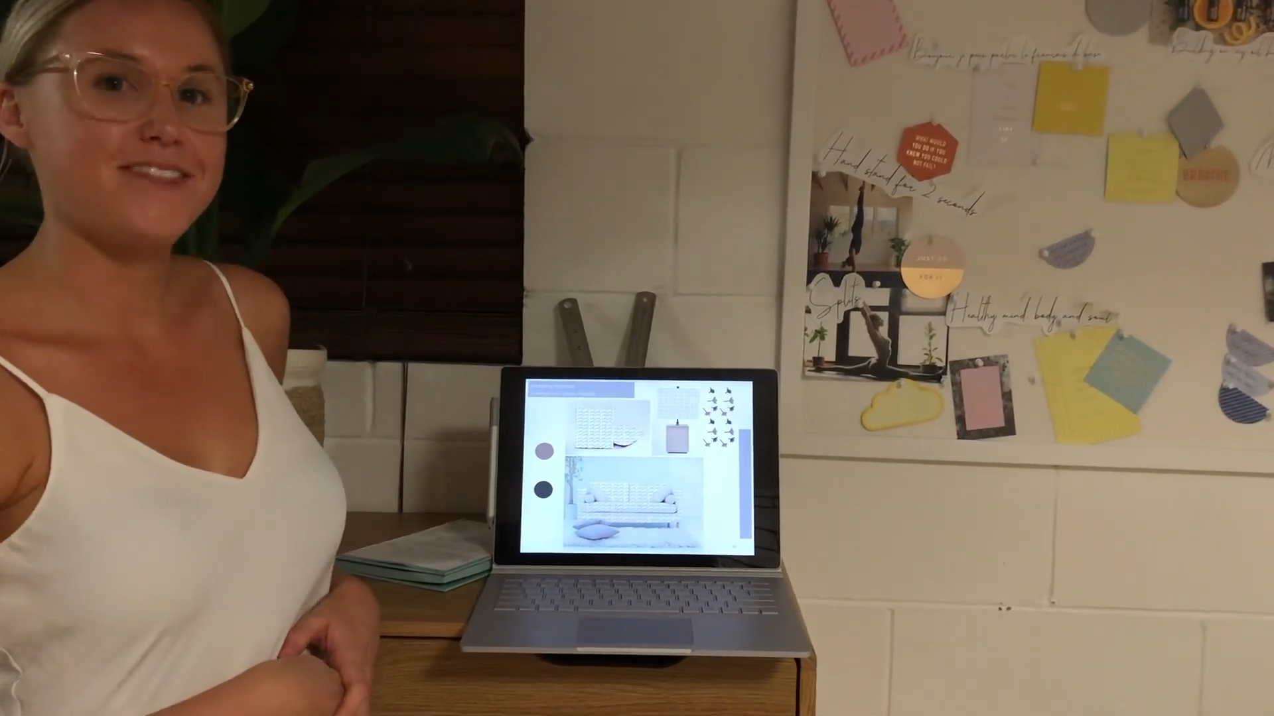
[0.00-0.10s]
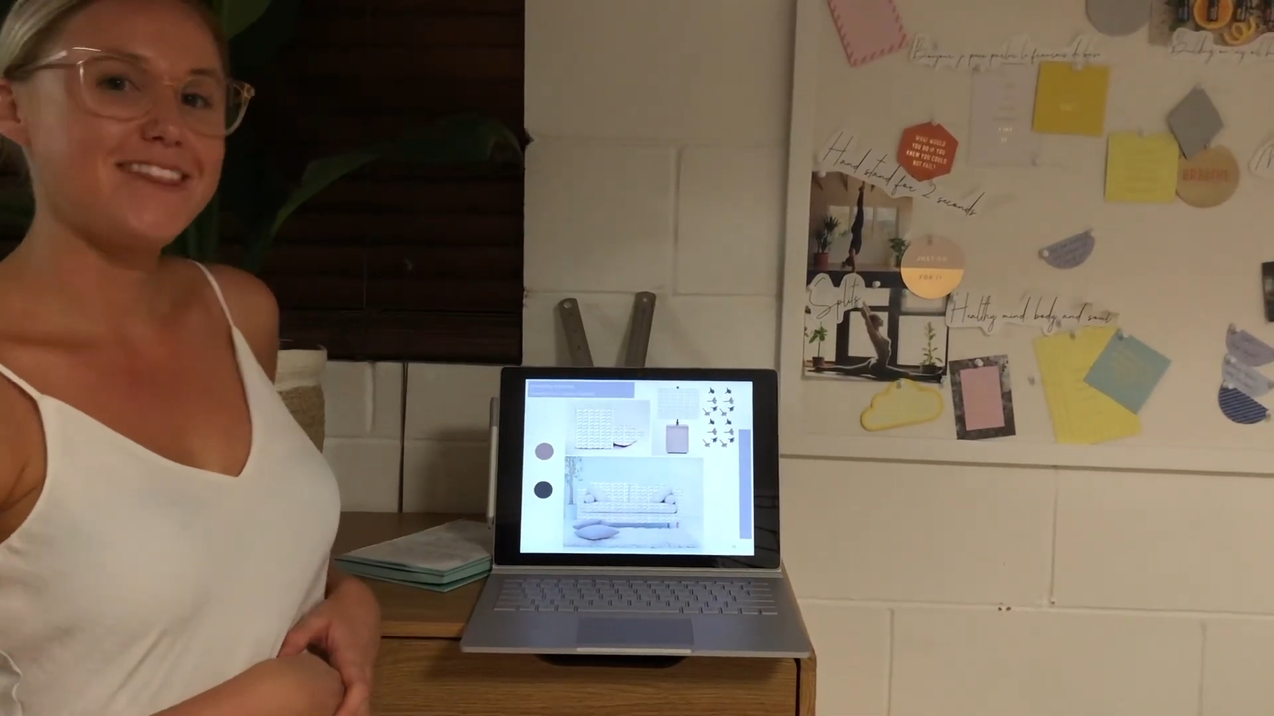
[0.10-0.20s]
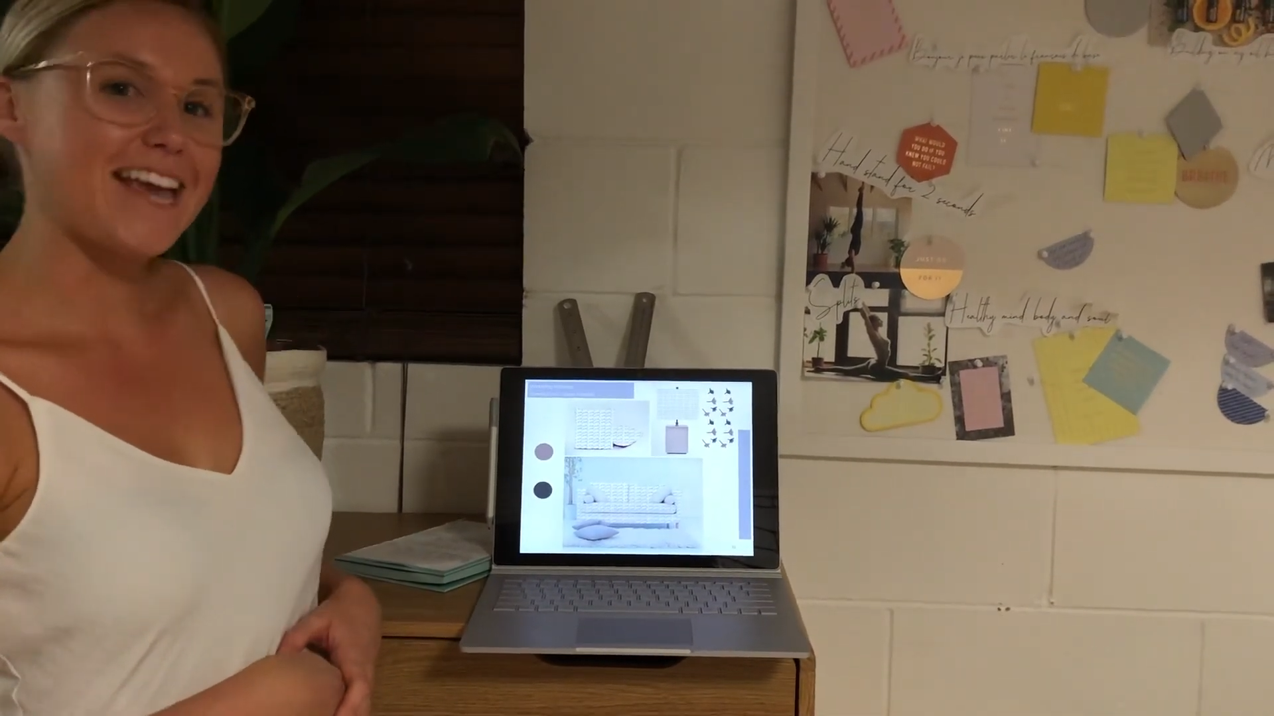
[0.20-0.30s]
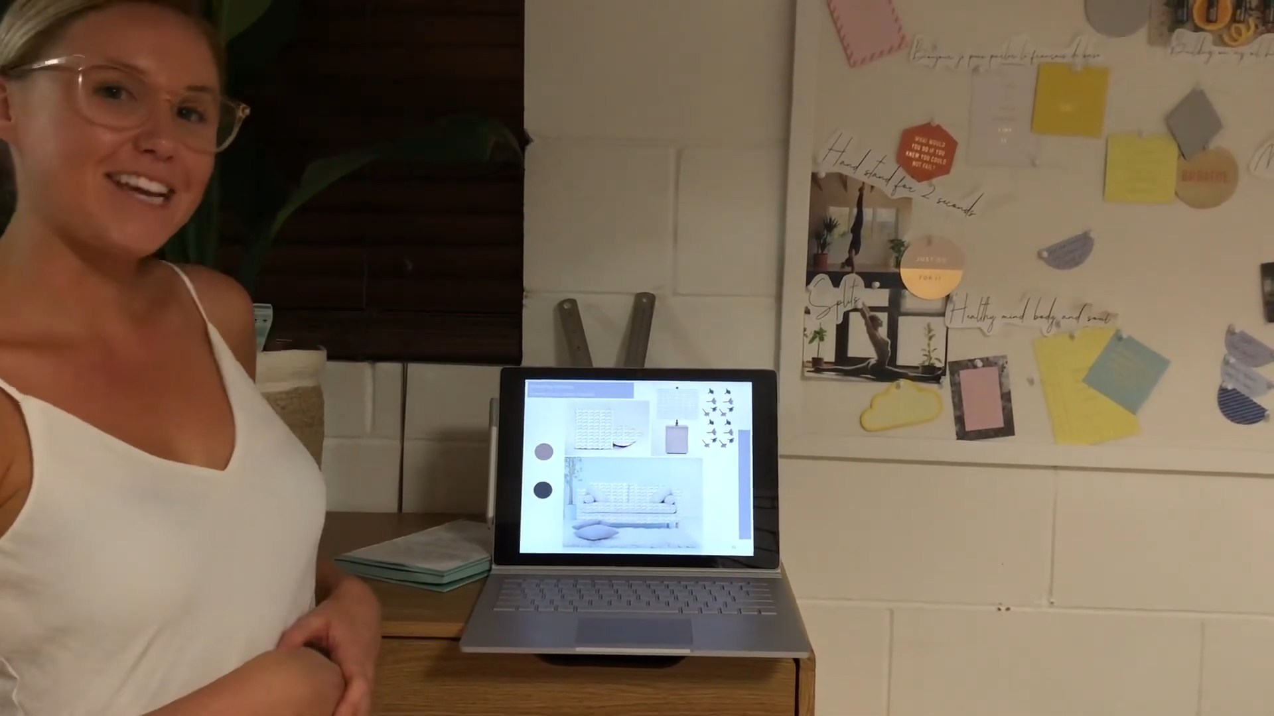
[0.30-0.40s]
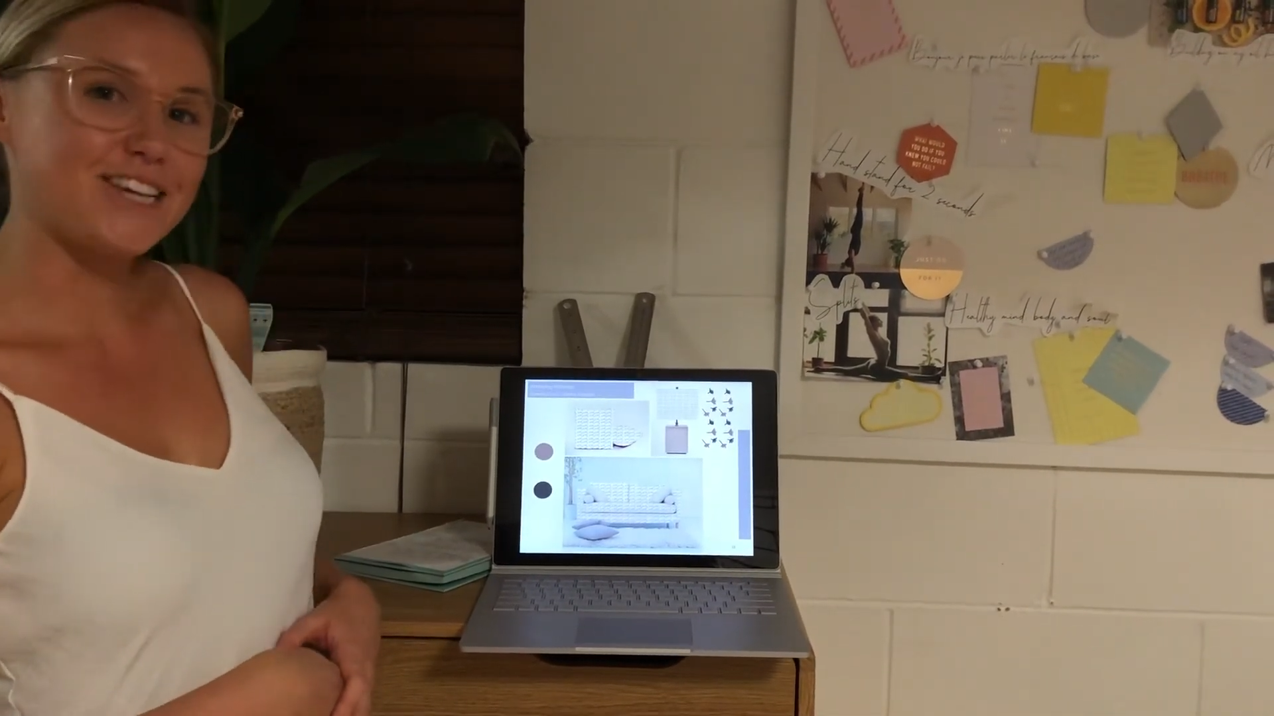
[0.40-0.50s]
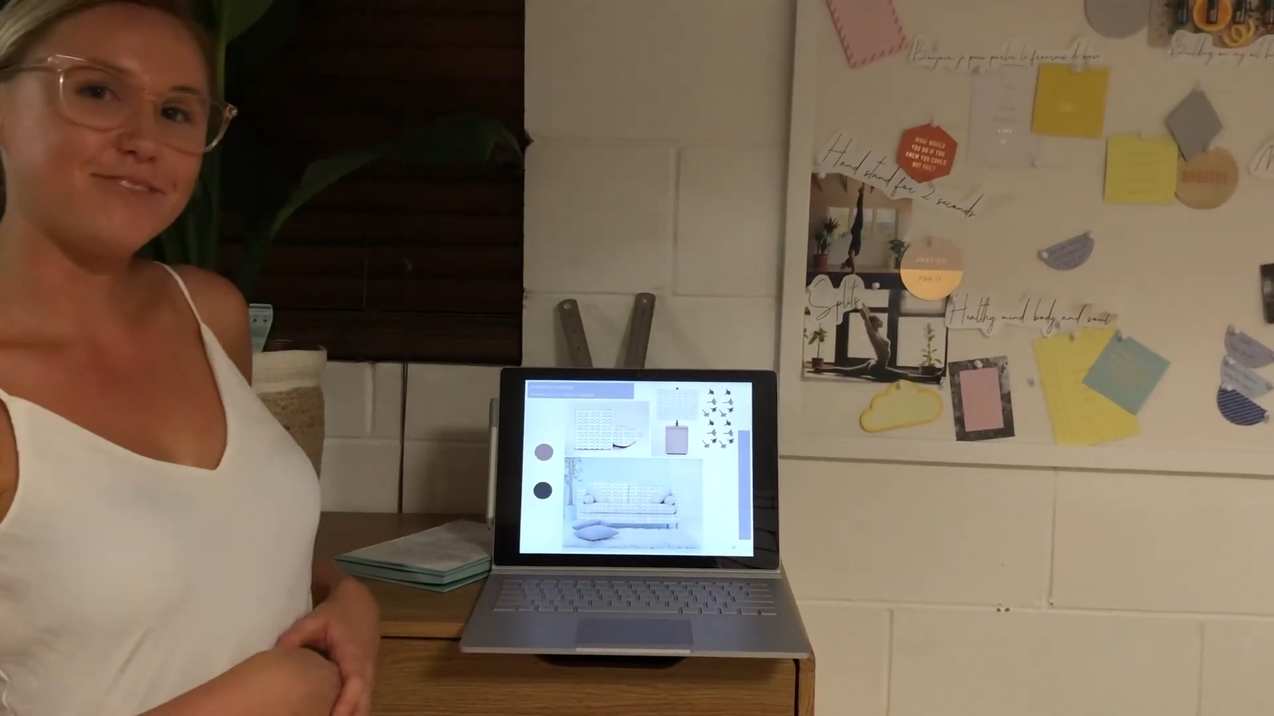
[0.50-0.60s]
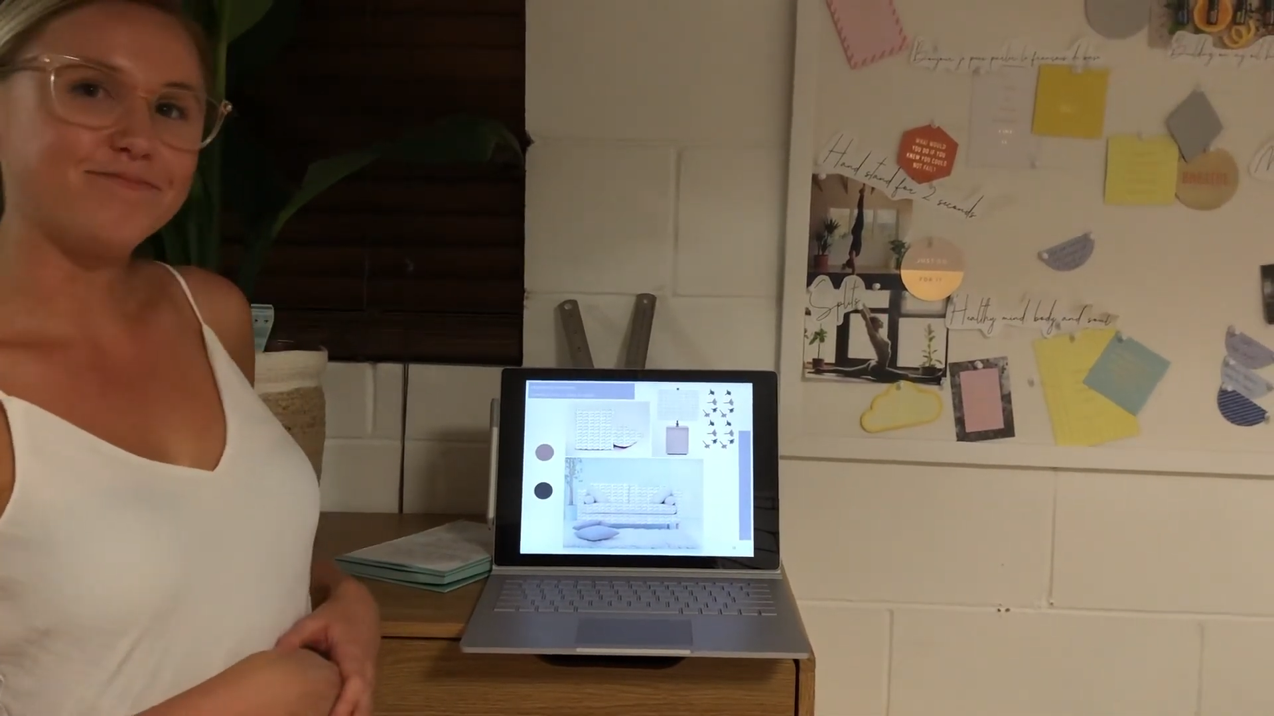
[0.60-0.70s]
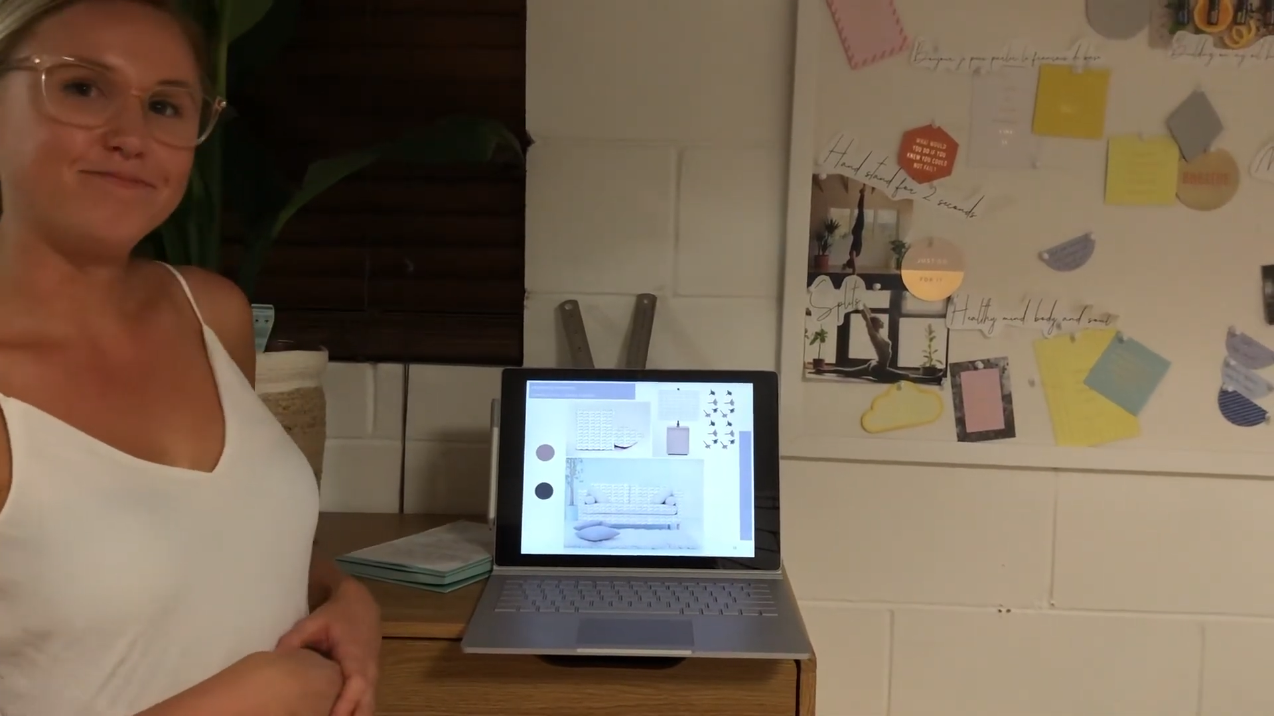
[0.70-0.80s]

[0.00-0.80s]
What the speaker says: Thank you.